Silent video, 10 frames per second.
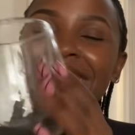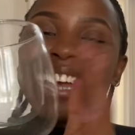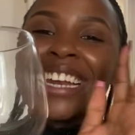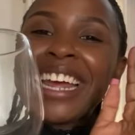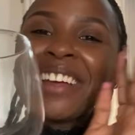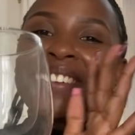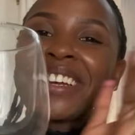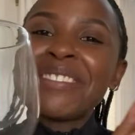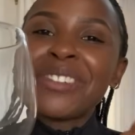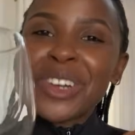in
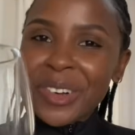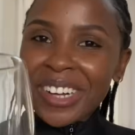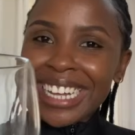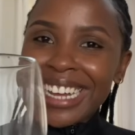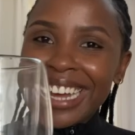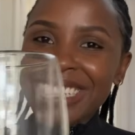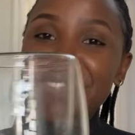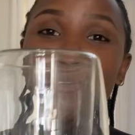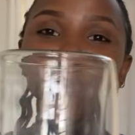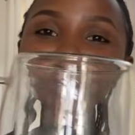every vlog,
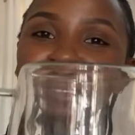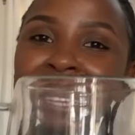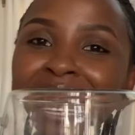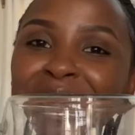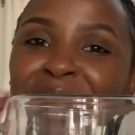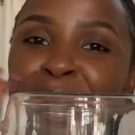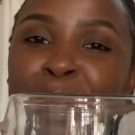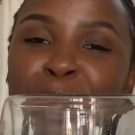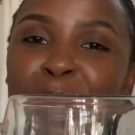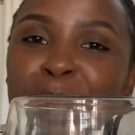guys. From today, I'm going
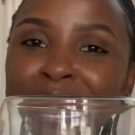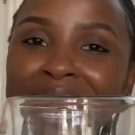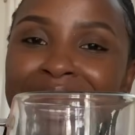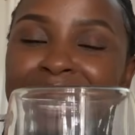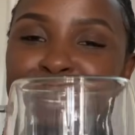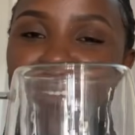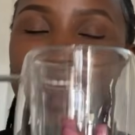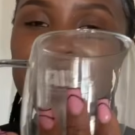to be using this mug